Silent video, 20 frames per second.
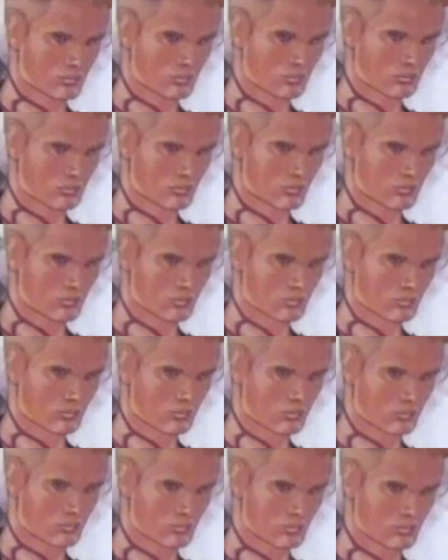
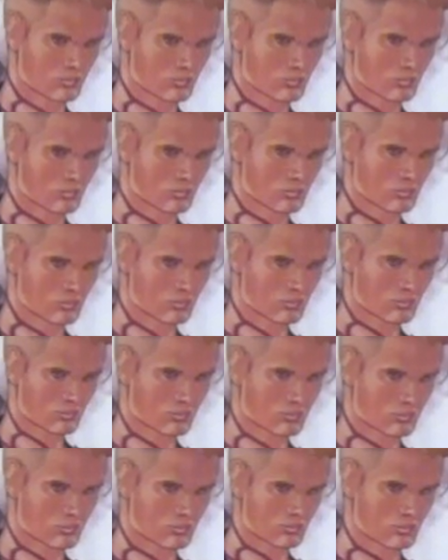
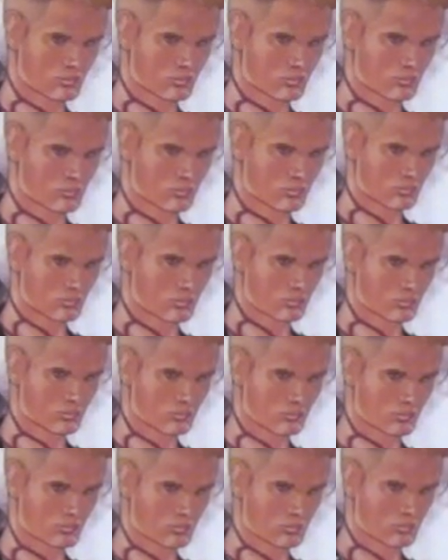
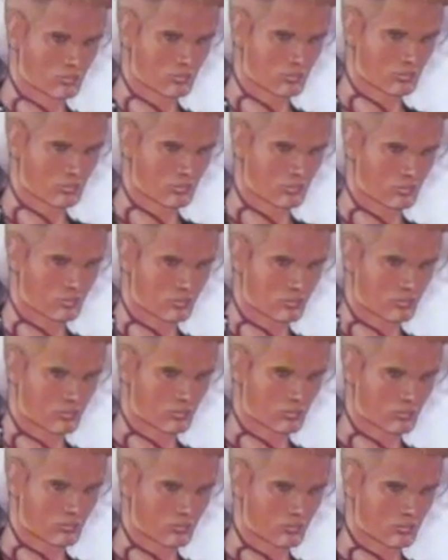
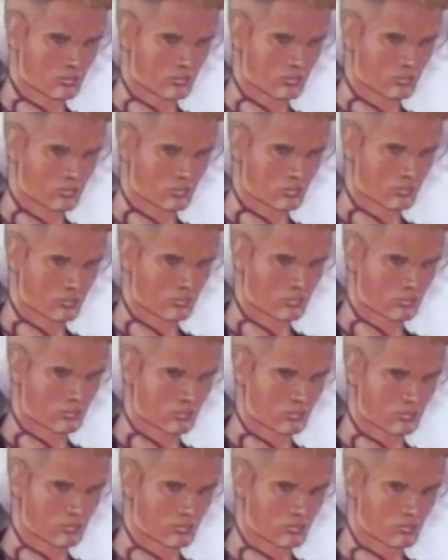
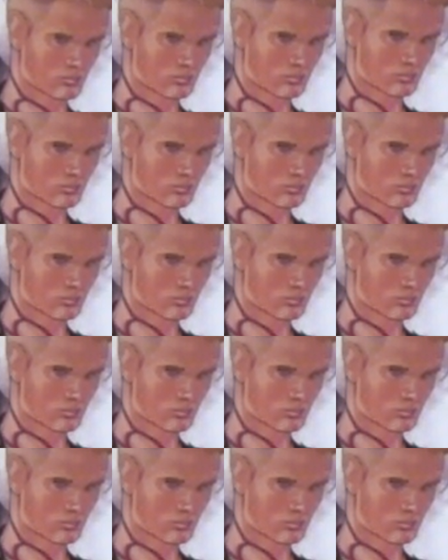(not speaking)